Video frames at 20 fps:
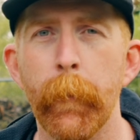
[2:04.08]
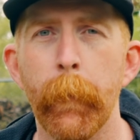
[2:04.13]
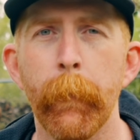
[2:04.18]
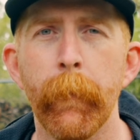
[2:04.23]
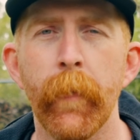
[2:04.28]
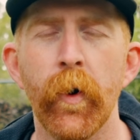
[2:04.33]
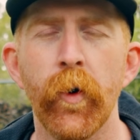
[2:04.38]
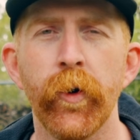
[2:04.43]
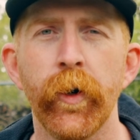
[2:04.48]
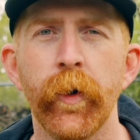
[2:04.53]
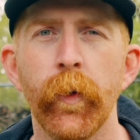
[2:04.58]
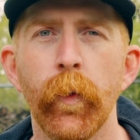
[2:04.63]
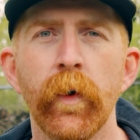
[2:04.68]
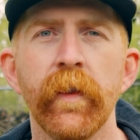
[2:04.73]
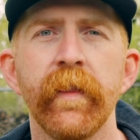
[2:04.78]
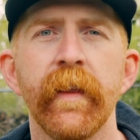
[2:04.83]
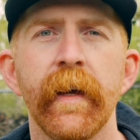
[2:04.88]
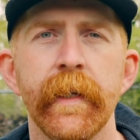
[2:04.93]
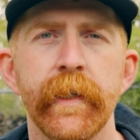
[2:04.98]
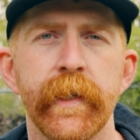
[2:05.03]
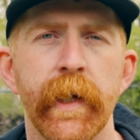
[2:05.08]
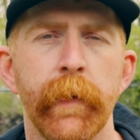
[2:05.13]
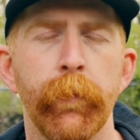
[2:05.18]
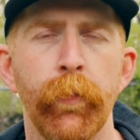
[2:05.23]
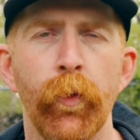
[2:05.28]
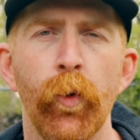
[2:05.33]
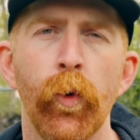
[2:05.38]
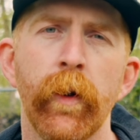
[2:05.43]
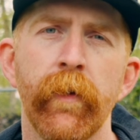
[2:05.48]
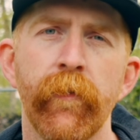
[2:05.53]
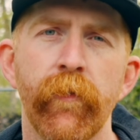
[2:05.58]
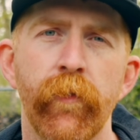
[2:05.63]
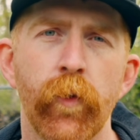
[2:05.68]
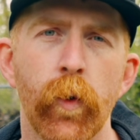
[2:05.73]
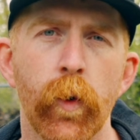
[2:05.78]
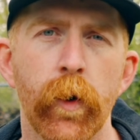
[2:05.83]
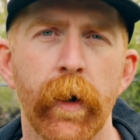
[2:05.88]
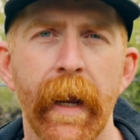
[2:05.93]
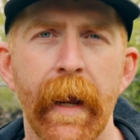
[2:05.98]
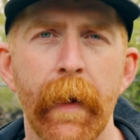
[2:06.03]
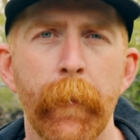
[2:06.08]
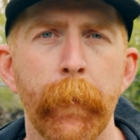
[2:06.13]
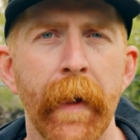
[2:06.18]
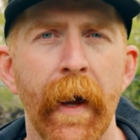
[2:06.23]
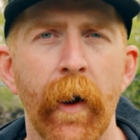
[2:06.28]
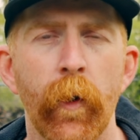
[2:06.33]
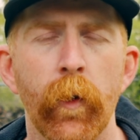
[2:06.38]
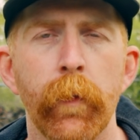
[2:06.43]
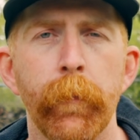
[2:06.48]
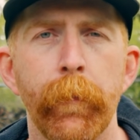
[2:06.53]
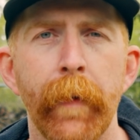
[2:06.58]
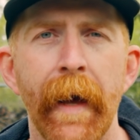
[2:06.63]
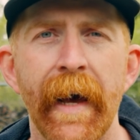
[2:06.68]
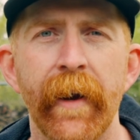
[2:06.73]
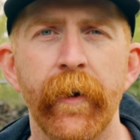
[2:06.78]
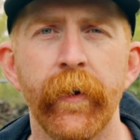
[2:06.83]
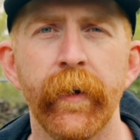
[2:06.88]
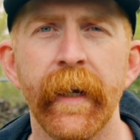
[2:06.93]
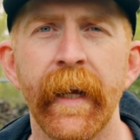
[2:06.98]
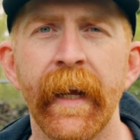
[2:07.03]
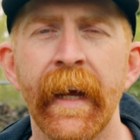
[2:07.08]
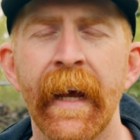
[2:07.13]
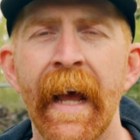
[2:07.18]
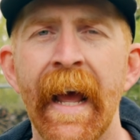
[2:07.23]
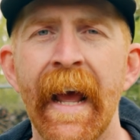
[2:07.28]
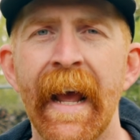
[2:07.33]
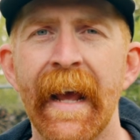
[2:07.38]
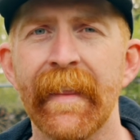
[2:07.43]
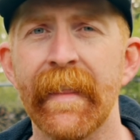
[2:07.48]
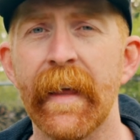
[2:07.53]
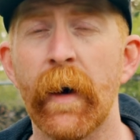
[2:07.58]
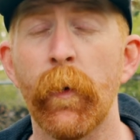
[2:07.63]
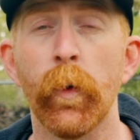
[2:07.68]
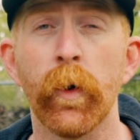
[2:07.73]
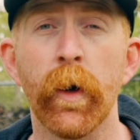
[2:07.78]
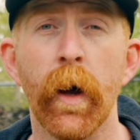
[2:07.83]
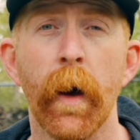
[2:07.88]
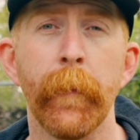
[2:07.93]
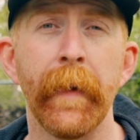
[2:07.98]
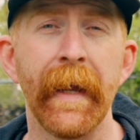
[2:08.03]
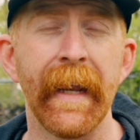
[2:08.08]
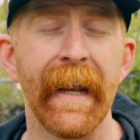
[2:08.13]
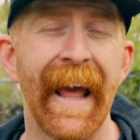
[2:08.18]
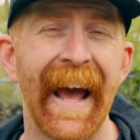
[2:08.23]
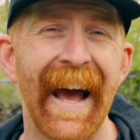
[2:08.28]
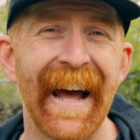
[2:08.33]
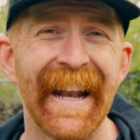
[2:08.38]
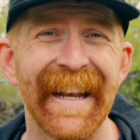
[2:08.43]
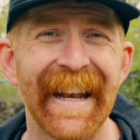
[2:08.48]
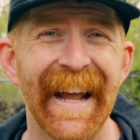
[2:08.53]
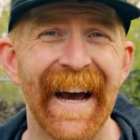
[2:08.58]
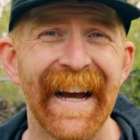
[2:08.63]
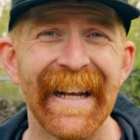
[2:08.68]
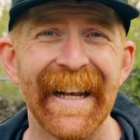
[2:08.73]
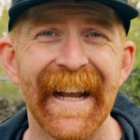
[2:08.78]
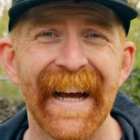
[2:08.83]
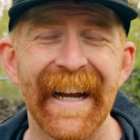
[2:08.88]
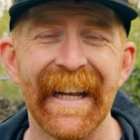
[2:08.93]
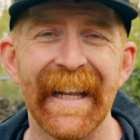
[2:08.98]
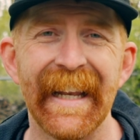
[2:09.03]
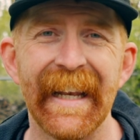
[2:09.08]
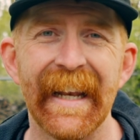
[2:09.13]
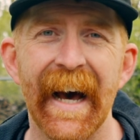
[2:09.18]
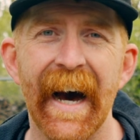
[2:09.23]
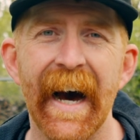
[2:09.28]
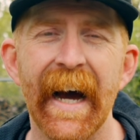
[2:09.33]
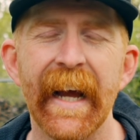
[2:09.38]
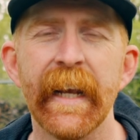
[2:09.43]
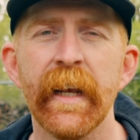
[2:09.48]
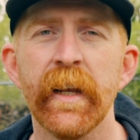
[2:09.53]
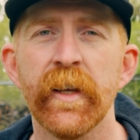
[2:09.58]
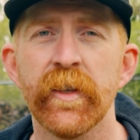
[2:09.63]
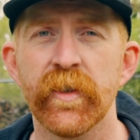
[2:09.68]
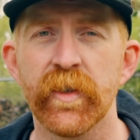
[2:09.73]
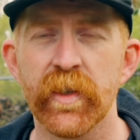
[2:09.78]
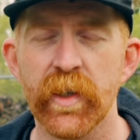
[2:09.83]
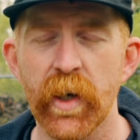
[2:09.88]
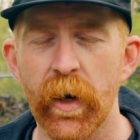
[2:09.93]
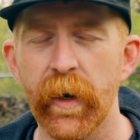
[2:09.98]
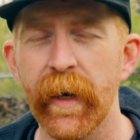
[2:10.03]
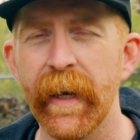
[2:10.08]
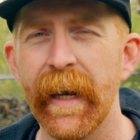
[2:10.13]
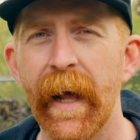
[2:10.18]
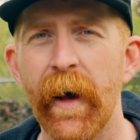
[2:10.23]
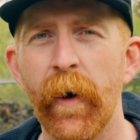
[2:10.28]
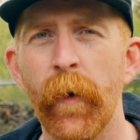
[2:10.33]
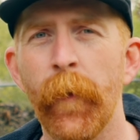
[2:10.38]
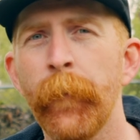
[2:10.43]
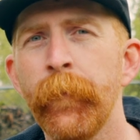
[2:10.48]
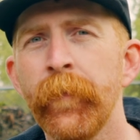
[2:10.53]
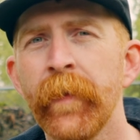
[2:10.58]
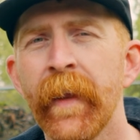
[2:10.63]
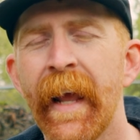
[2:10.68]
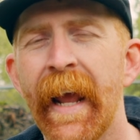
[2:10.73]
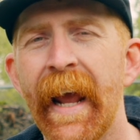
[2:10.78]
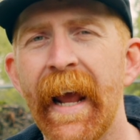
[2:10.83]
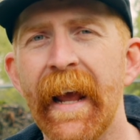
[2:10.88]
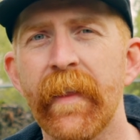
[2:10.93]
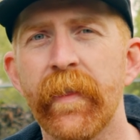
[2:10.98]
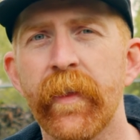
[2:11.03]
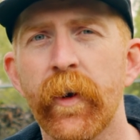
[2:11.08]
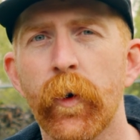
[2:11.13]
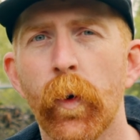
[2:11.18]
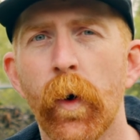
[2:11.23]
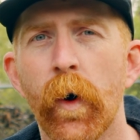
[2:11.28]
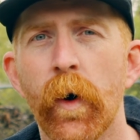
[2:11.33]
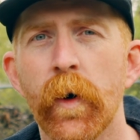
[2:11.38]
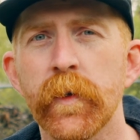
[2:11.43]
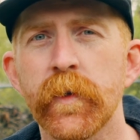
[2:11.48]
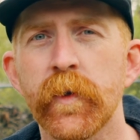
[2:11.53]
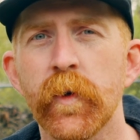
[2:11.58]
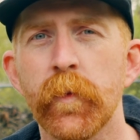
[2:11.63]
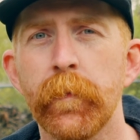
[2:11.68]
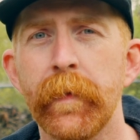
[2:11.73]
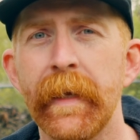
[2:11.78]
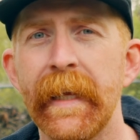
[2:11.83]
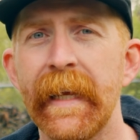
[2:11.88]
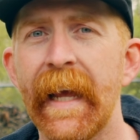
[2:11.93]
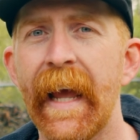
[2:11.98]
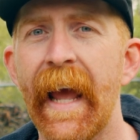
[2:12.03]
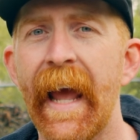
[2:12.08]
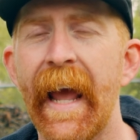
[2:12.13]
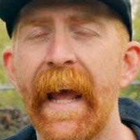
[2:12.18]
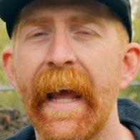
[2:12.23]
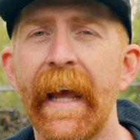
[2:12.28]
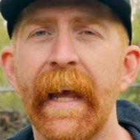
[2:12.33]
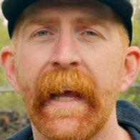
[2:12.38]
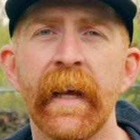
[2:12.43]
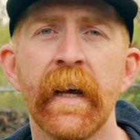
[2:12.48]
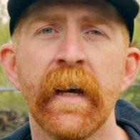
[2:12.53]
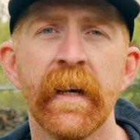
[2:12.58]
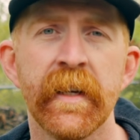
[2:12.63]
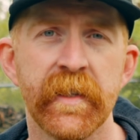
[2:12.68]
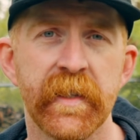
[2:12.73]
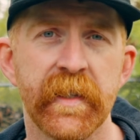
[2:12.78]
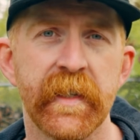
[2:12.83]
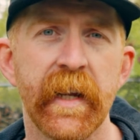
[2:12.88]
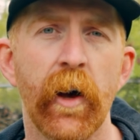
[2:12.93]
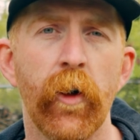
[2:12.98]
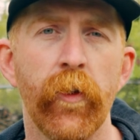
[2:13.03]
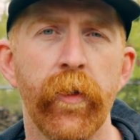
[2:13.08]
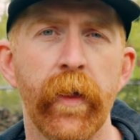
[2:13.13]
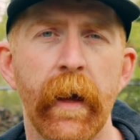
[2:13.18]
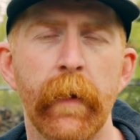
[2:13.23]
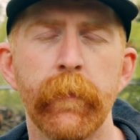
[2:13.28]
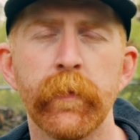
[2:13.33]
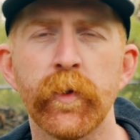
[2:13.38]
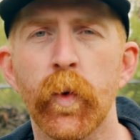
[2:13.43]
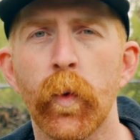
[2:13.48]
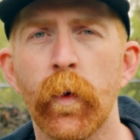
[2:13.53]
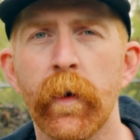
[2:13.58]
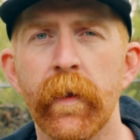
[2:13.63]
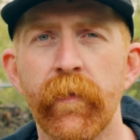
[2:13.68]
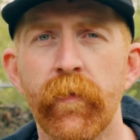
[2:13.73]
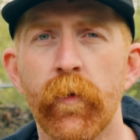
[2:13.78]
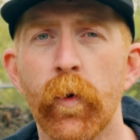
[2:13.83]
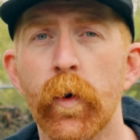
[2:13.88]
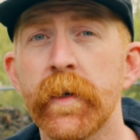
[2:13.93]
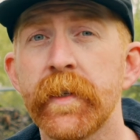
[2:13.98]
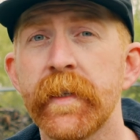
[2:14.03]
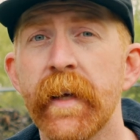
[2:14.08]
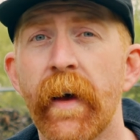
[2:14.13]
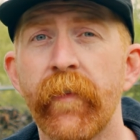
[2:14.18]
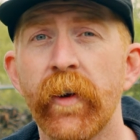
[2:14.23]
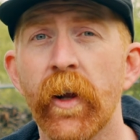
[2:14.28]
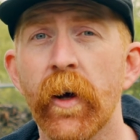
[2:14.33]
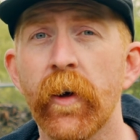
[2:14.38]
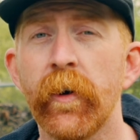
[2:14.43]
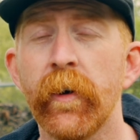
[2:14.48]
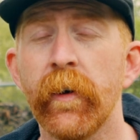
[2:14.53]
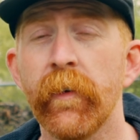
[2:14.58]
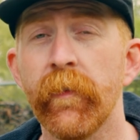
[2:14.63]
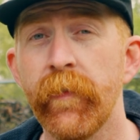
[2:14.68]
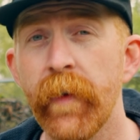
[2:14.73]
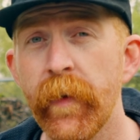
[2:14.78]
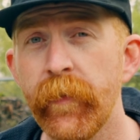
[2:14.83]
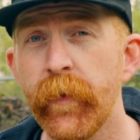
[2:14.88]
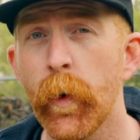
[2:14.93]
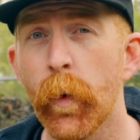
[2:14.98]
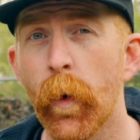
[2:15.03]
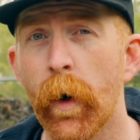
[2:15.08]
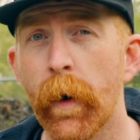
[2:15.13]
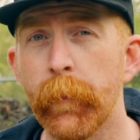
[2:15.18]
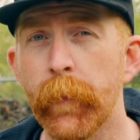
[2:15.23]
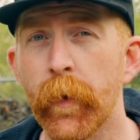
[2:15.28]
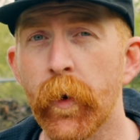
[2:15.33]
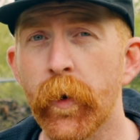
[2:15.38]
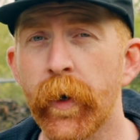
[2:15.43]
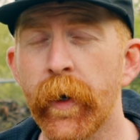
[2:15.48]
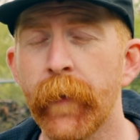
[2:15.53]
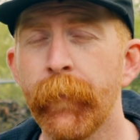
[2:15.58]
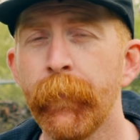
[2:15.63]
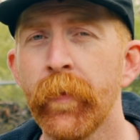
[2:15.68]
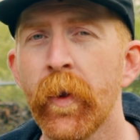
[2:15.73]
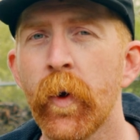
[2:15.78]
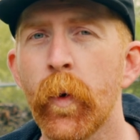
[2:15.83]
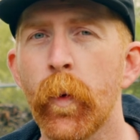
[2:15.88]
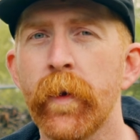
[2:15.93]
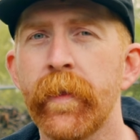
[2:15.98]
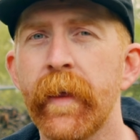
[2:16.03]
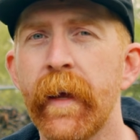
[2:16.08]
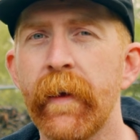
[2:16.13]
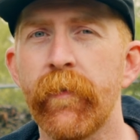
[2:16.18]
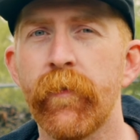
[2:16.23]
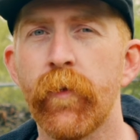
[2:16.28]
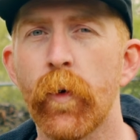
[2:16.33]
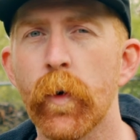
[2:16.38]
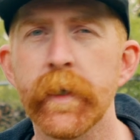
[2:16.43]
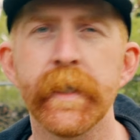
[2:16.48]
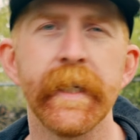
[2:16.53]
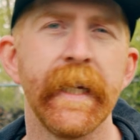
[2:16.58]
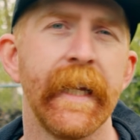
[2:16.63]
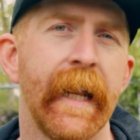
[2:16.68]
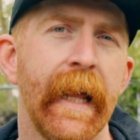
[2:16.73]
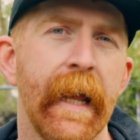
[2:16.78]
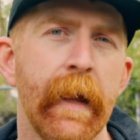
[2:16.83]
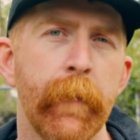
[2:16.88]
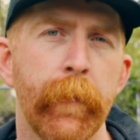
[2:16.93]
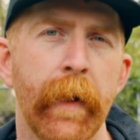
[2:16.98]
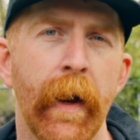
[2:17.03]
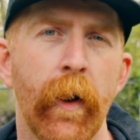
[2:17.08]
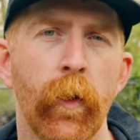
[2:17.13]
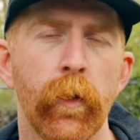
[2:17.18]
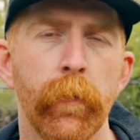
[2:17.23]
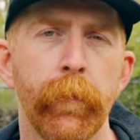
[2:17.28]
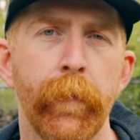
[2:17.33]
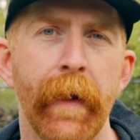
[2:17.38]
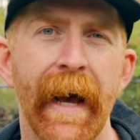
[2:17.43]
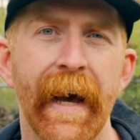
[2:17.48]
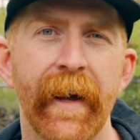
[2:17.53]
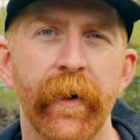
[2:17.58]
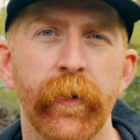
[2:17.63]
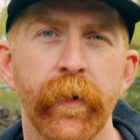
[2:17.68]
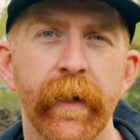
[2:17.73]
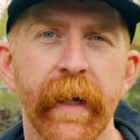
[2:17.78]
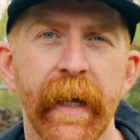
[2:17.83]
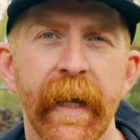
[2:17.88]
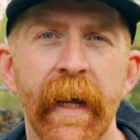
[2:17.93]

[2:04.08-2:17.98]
motor with a 10.4 amp hour battery, and that will come in at $999 starting out. And there will also be a Stealth M24 750 watt motor with a 14 amp hour battery.